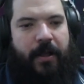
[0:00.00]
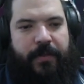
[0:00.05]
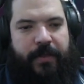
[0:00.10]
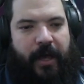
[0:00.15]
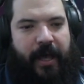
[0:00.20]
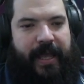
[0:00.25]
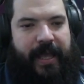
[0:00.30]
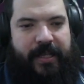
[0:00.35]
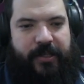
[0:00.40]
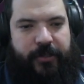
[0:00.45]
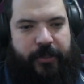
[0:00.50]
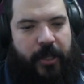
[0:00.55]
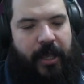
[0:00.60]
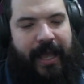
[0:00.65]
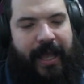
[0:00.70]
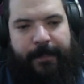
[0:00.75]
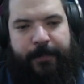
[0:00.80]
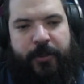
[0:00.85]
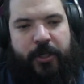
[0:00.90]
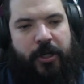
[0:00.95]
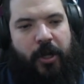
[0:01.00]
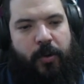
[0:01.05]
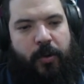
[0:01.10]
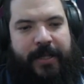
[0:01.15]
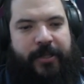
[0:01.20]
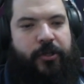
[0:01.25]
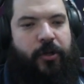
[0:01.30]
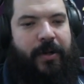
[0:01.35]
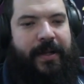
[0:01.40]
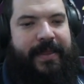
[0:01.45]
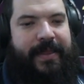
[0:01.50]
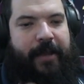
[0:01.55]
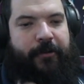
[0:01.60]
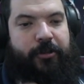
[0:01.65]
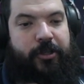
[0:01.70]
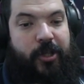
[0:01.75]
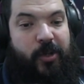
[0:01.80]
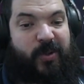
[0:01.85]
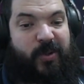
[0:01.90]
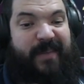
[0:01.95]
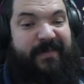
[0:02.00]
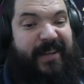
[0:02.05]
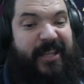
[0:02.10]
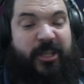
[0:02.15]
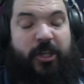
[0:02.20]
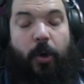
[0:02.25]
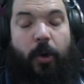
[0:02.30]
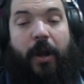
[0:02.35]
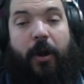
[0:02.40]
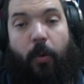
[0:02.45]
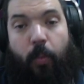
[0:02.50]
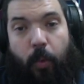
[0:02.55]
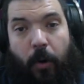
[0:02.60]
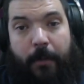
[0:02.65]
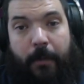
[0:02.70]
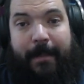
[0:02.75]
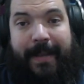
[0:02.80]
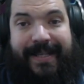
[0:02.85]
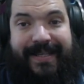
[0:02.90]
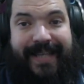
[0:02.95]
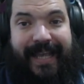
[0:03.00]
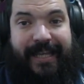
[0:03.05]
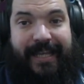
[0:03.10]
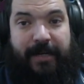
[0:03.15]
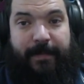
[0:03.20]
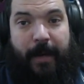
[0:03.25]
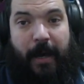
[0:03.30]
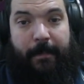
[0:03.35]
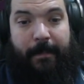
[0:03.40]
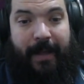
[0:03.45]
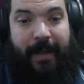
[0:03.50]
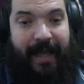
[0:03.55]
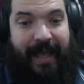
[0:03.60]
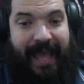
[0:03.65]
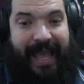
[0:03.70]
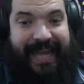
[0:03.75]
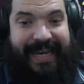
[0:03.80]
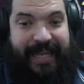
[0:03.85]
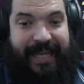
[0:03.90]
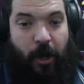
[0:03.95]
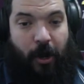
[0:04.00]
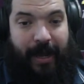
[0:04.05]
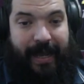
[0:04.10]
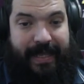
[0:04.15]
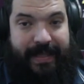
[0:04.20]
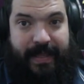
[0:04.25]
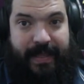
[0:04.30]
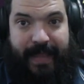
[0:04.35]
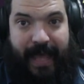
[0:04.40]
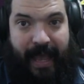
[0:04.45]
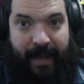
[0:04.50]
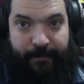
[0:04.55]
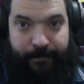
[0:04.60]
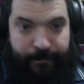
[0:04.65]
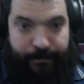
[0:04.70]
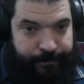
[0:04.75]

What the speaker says: that is absolutely solid there at 272 and I wouldn't be taking them up any higher than that.